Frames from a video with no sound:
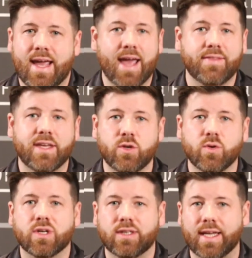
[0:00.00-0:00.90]
and they do
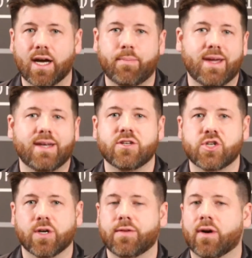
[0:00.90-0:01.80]
clean up and
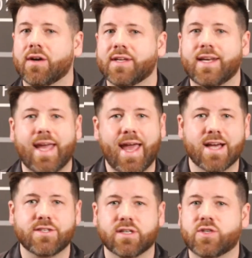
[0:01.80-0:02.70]
ensure there aren't any
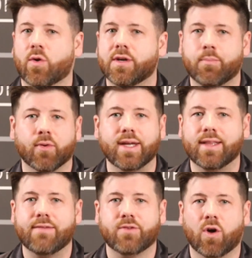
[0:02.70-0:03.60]
hazards or debris
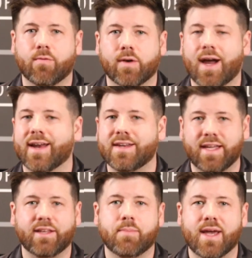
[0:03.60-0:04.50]
left over on a
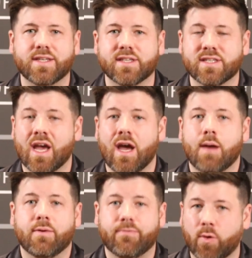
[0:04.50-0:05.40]
daily basis
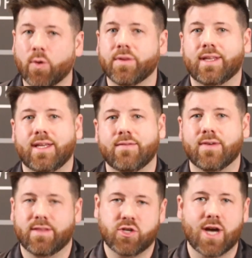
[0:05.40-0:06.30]
before they
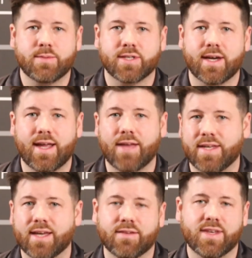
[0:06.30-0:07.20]
leave the job site at
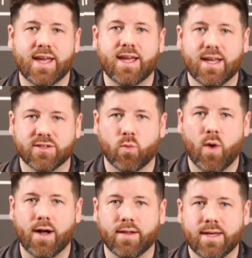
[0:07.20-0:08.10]
the end of the day as
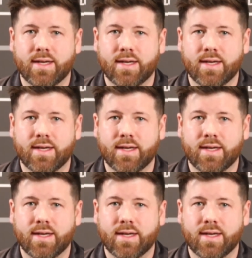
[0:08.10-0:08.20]
well.